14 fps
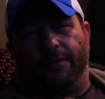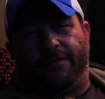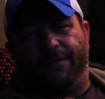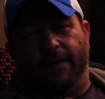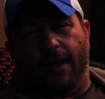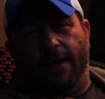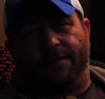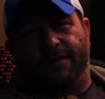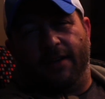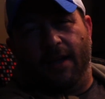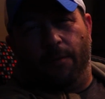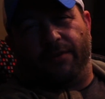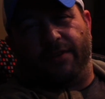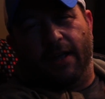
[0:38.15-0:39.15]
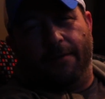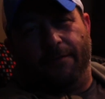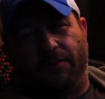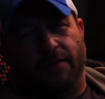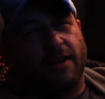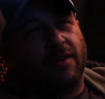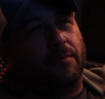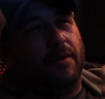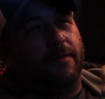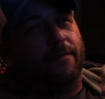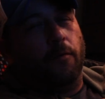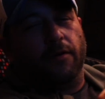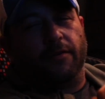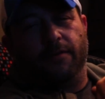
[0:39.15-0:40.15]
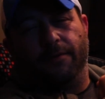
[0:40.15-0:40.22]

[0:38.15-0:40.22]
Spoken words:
was Flash Guy, which I have a transmitter for.